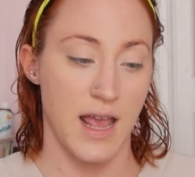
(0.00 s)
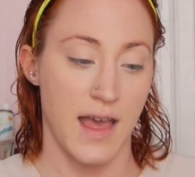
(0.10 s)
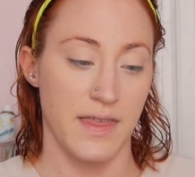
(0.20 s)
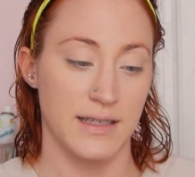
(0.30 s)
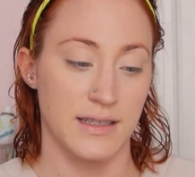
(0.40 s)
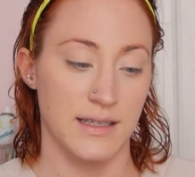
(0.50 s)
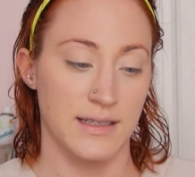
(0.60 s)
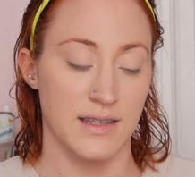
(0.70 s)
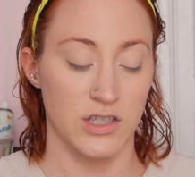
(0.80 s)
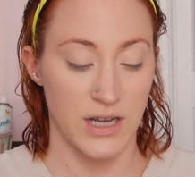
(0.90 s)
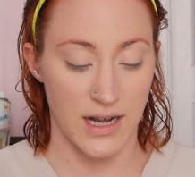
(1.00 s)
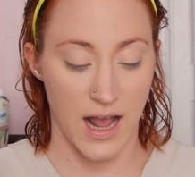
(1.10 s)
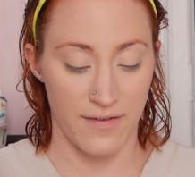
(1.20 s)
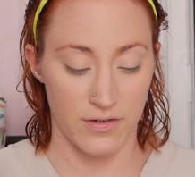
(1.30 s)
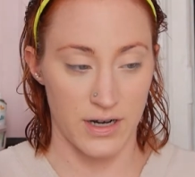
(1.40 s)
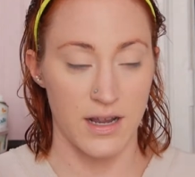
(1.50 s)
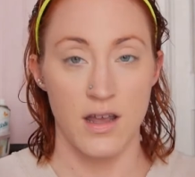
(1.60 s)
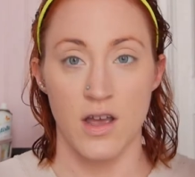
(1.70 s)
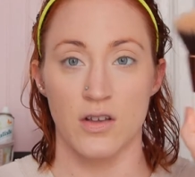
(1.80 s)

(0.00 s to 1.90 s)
and this is in the shade Ivory.